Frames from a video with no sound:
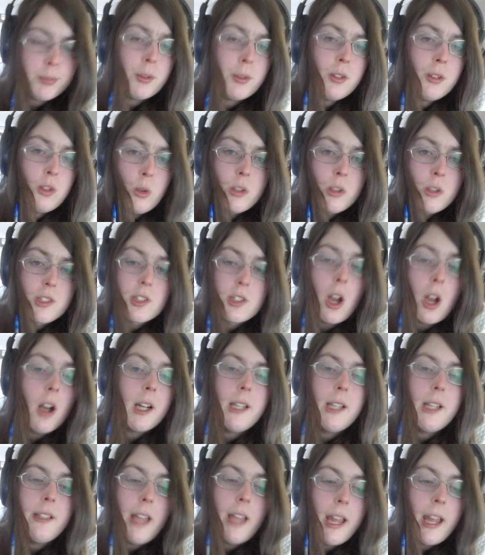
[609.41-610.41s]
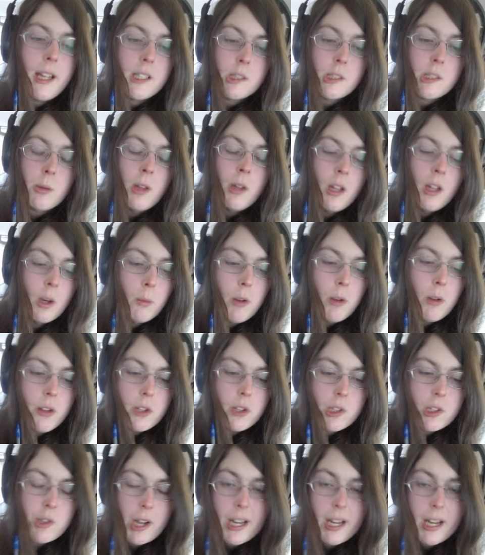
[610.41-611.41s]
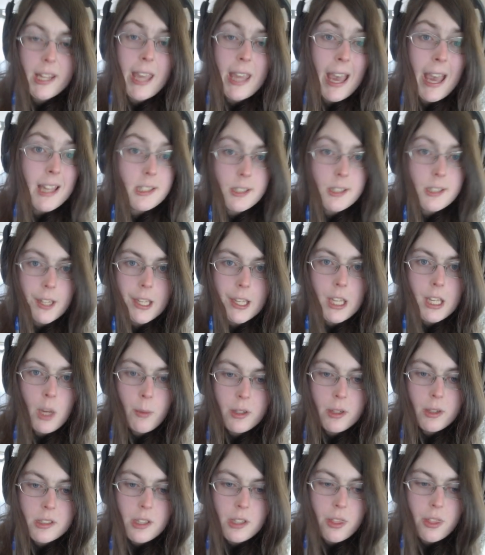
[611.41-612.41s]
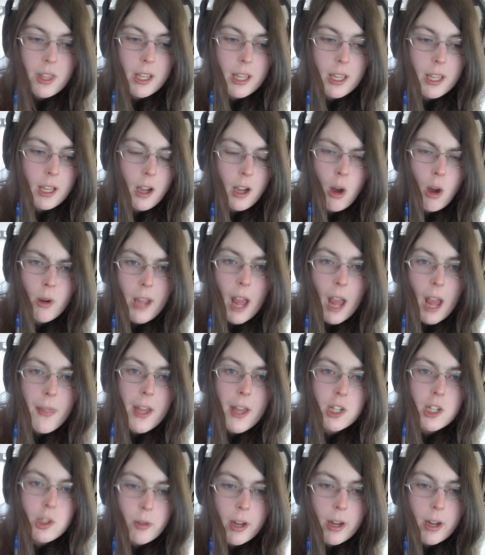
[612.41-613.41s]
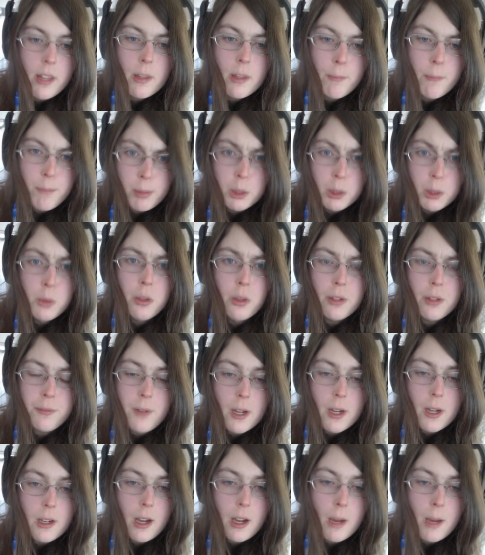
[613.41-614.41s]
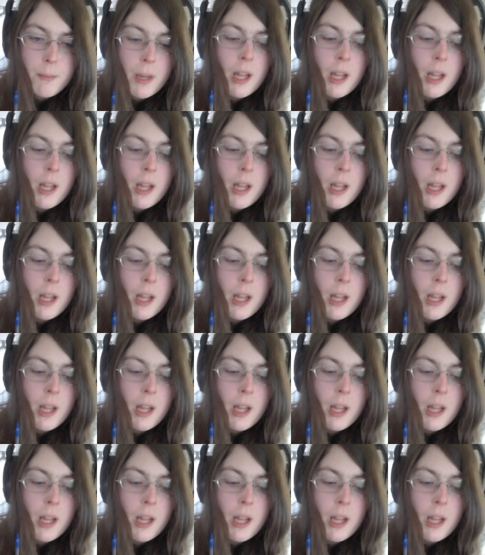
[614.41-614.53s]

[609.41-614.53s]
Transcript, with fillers: do a song and dance while they're trying to gaslight you into thinking, oh yeah, that train that blew the fuck up